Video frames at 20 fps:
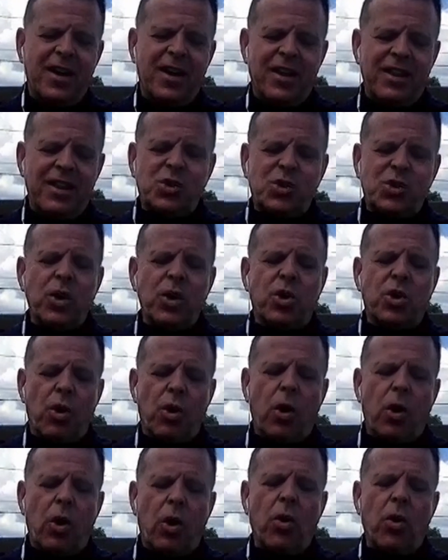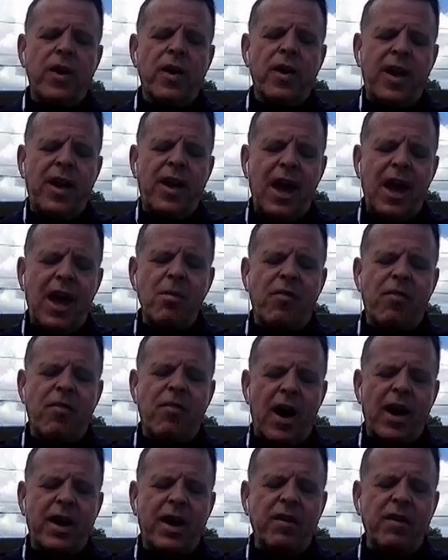This would grow the game of
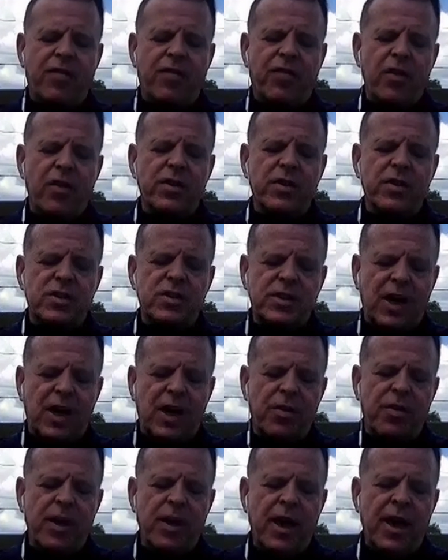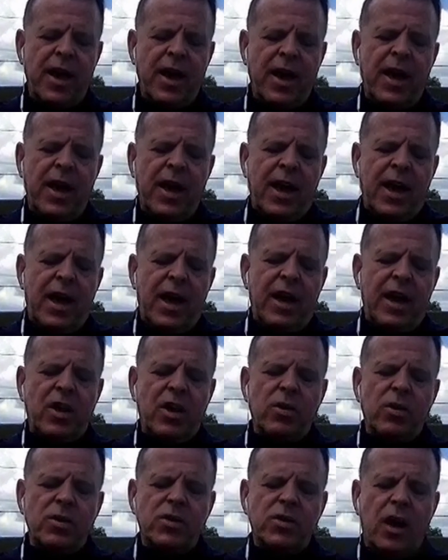hockey further south. And he
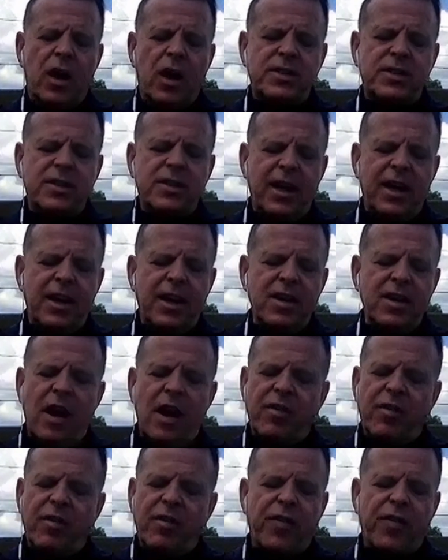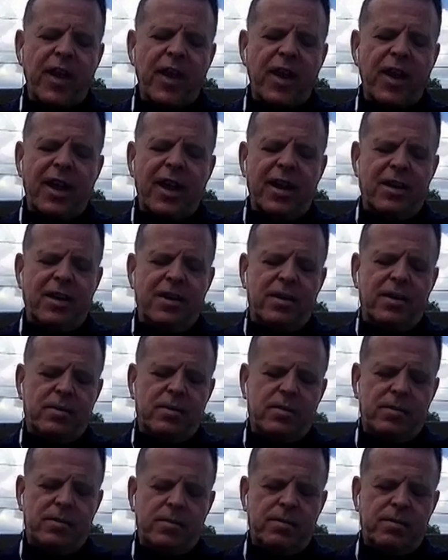goes on to say, never forget,
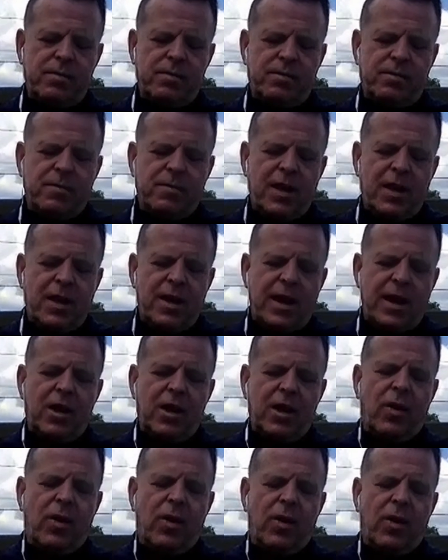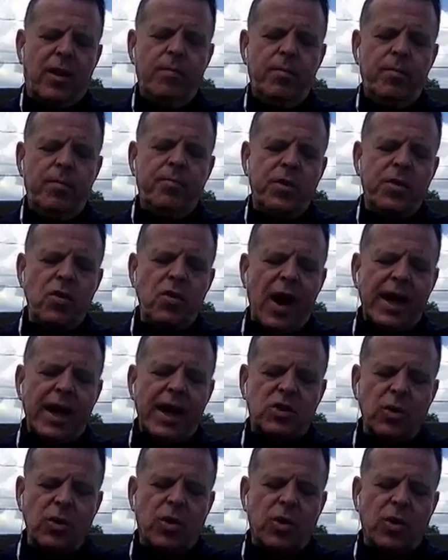LOL, you guys do
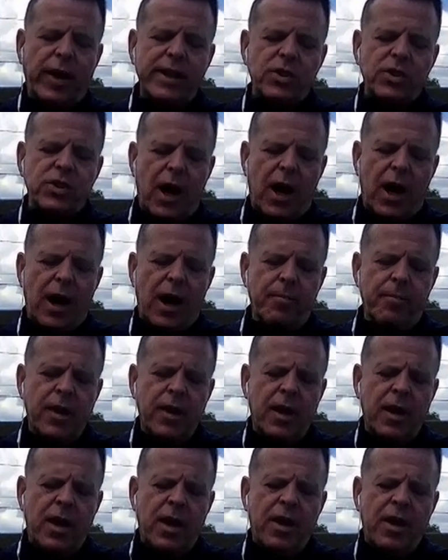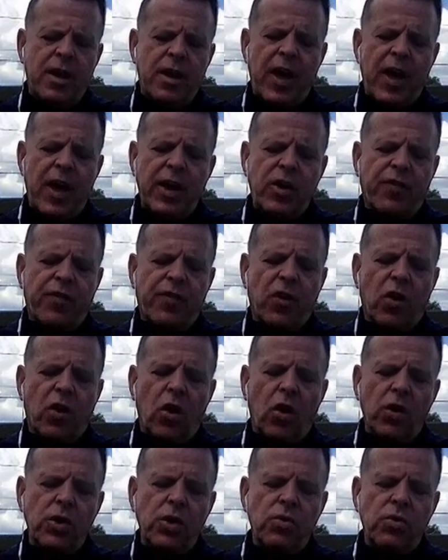a great job. Thank you for
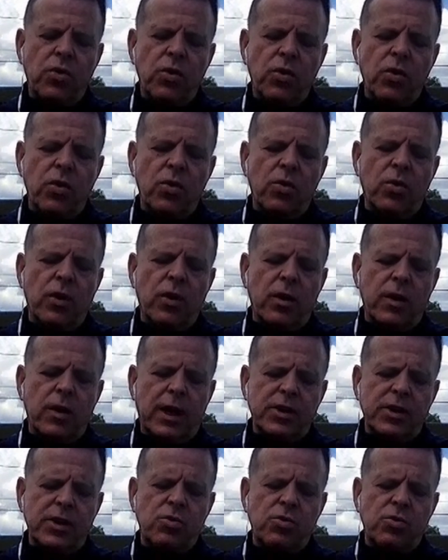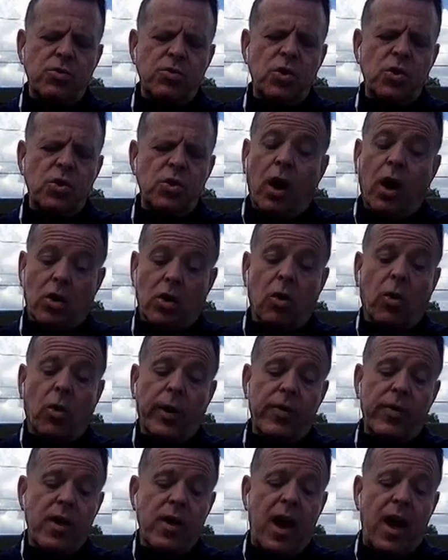all you do as you two are
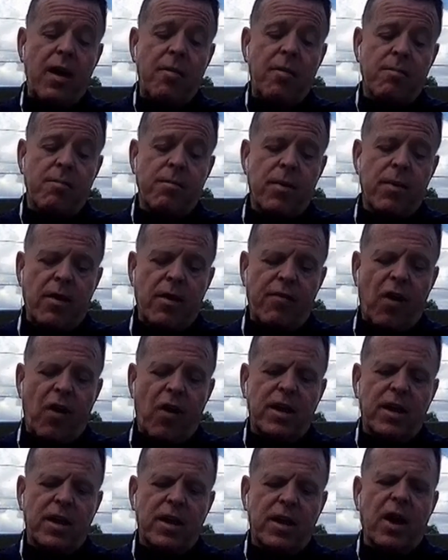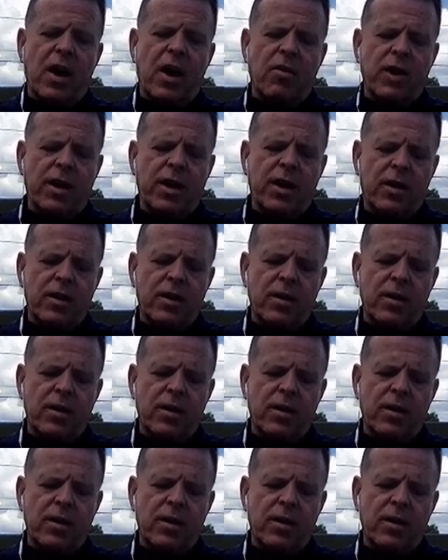growing the game of hockey down here.